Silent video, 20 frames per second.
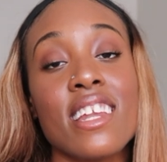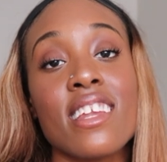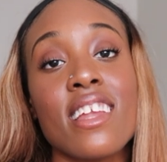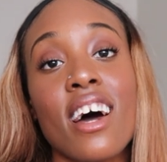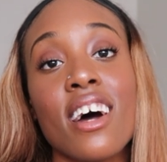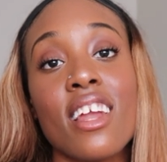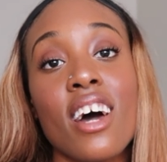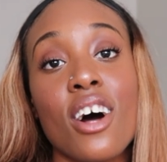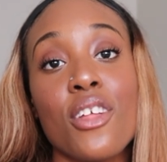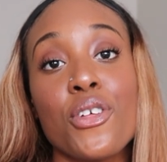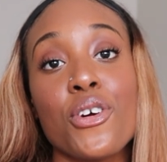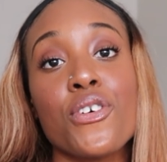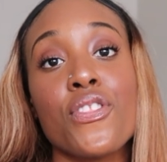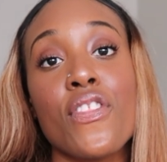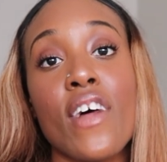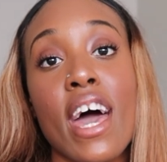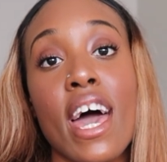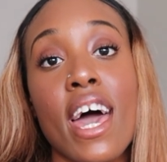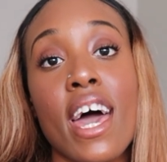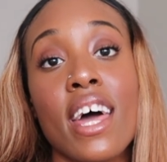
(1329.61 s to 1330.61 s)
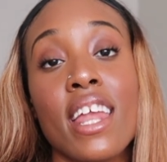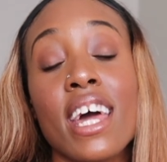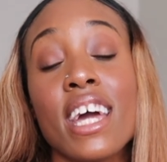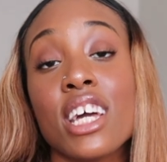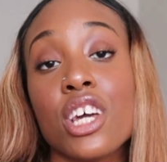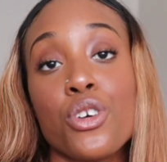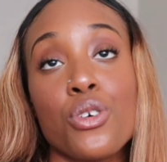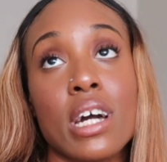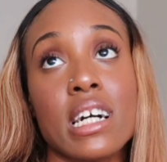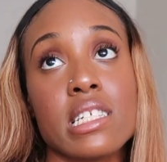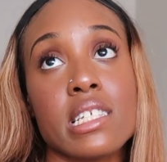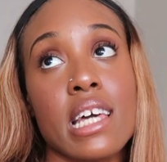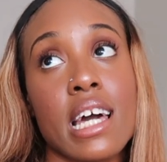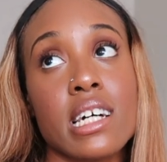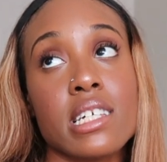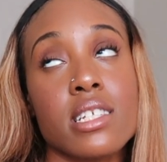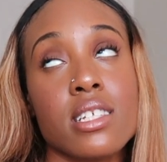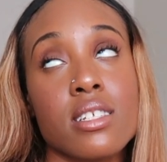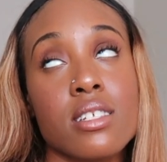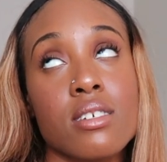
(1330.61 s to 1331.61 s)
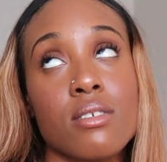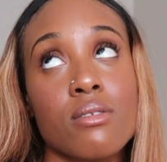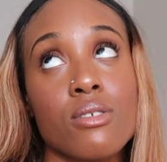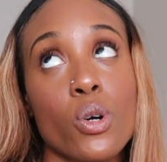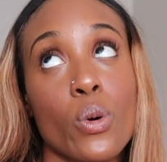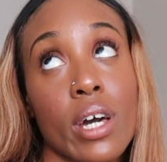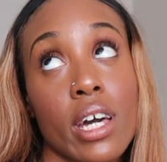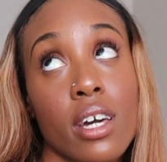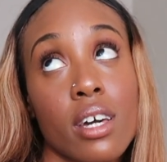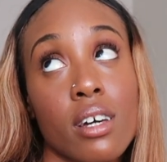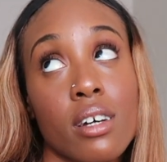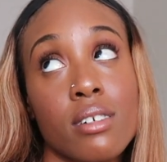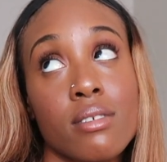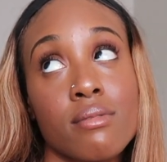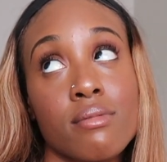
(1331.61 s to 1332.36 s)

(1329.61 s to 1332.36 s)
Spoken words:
none other than, can you guys guess quick?